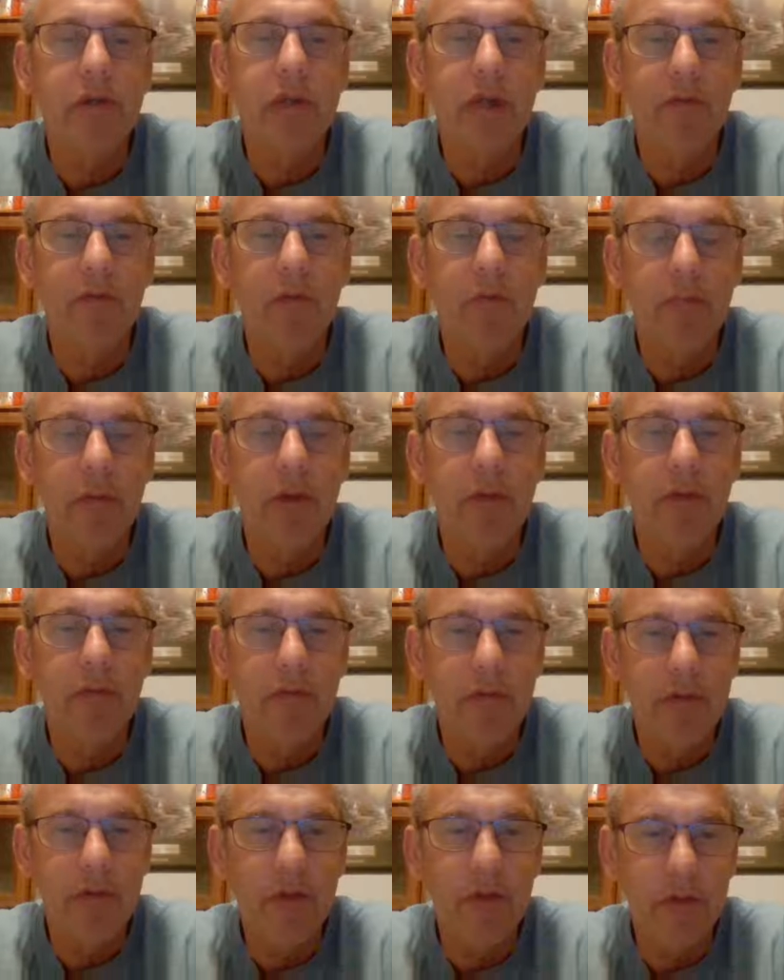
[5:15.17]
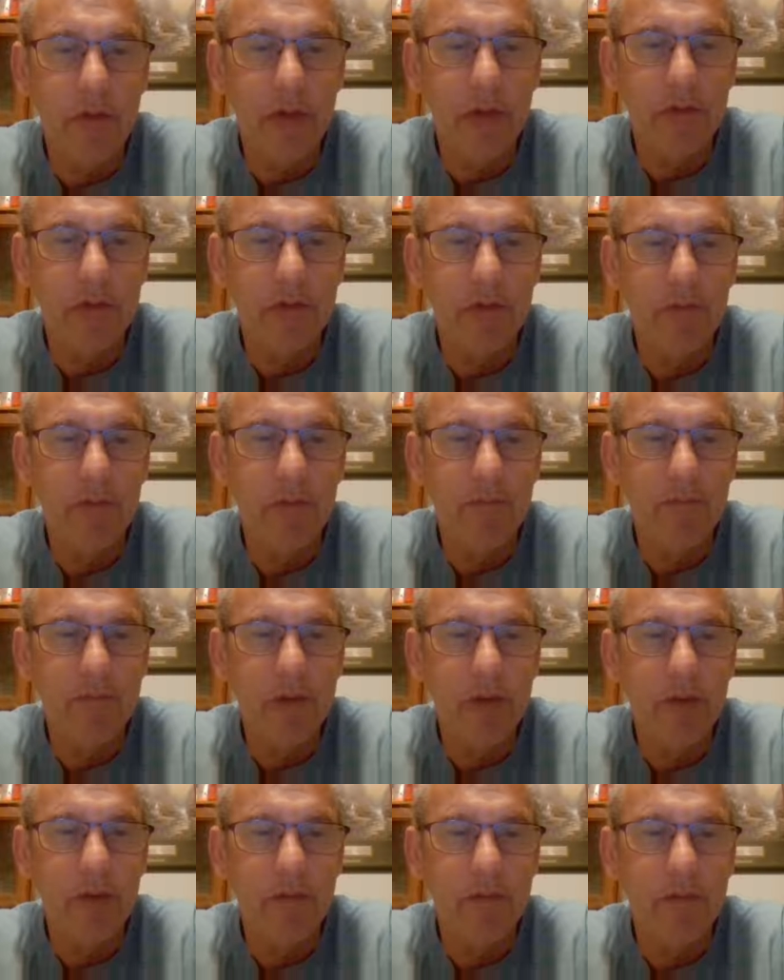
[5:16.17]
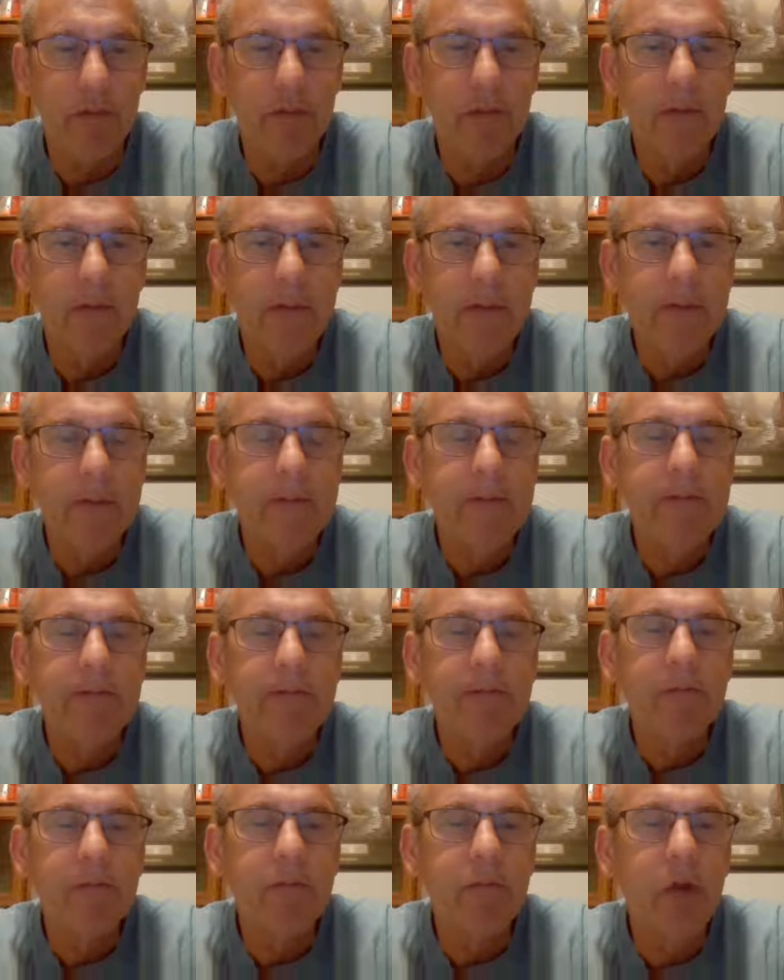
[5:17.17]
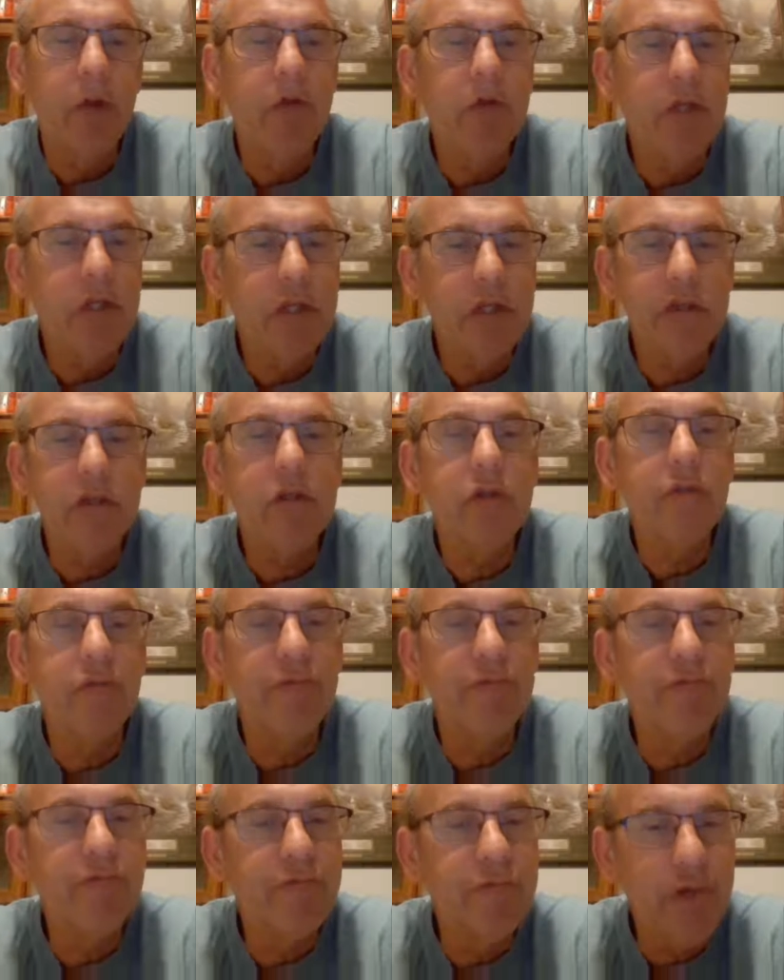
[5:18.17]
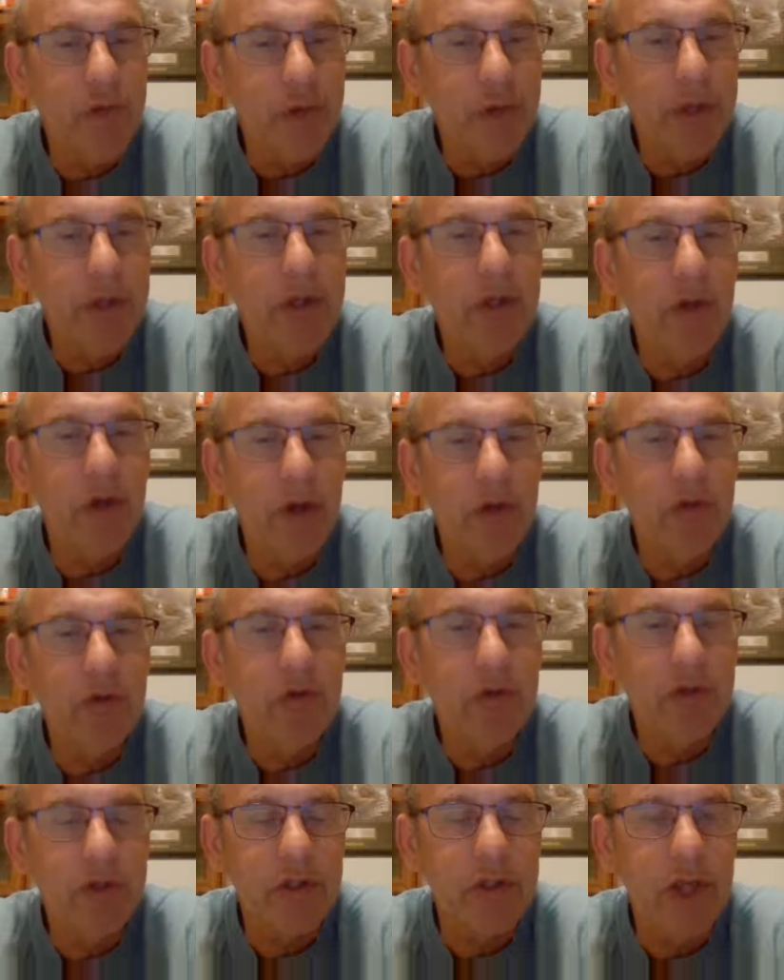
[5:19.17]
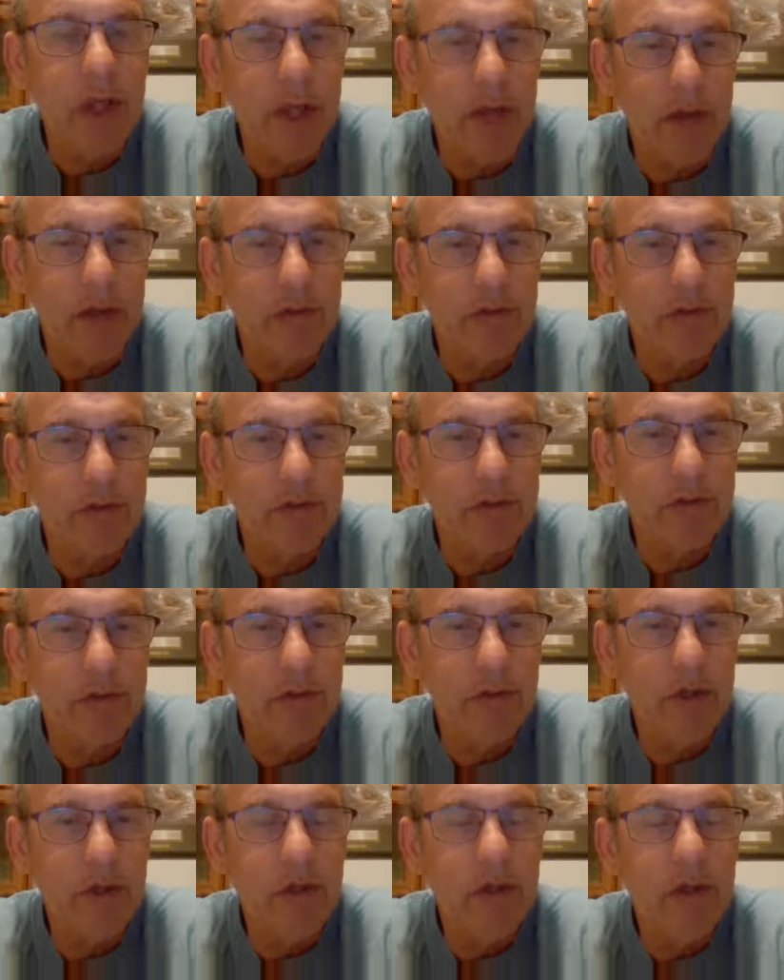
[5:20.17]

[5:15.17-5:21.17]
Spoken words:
he's never been through the things that we've been through. No, Jesus fully understands.